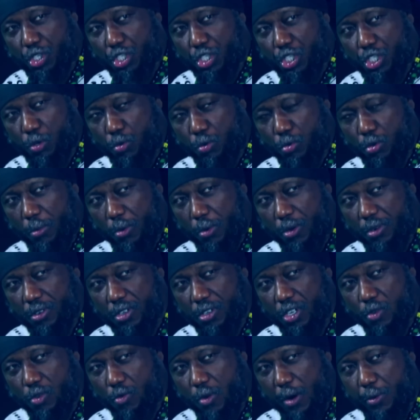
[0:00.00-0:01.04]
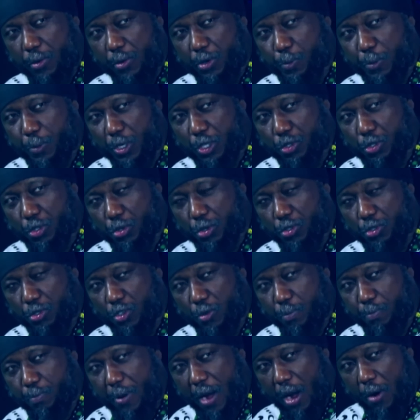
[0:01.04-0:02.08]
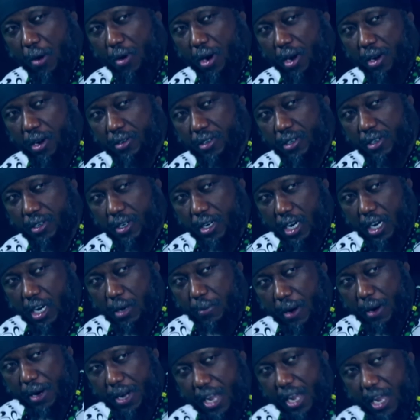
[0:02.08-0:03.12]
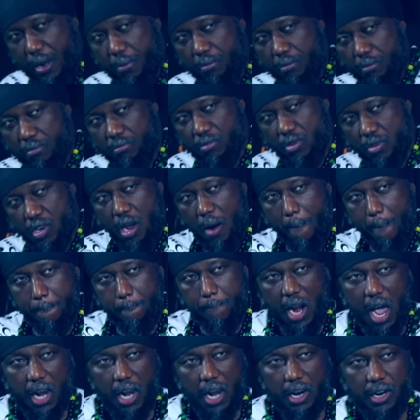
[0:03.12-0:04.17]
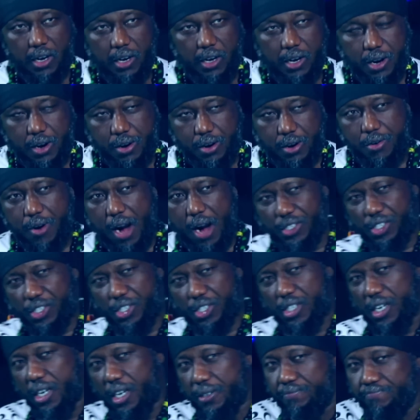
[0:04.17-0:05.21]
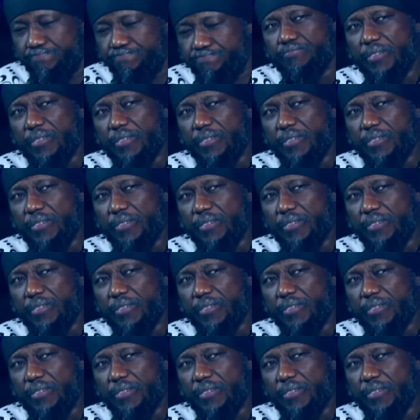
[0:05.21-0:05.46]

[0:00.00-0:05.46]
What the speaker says: Coco Show, where we speak truth to power. And my name, Blakk RASTA.